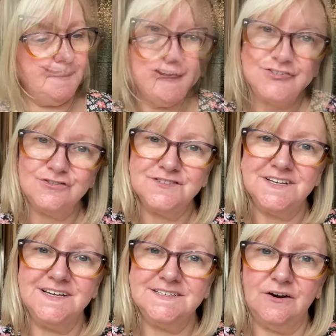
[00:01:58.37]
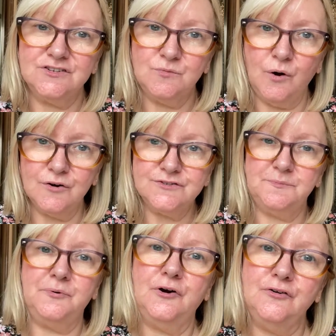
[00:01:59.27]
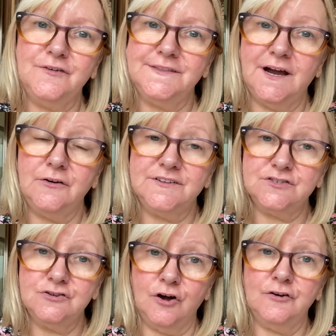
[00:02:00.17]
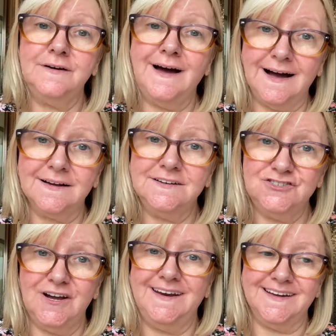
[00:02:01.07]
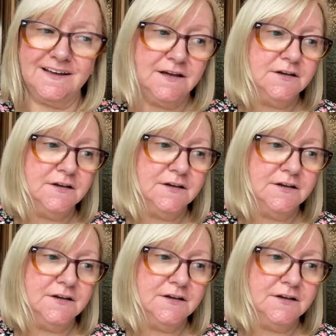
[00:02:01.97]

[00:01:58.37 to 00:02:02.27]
It also says that it's waterproof and that it's non-acnogenic,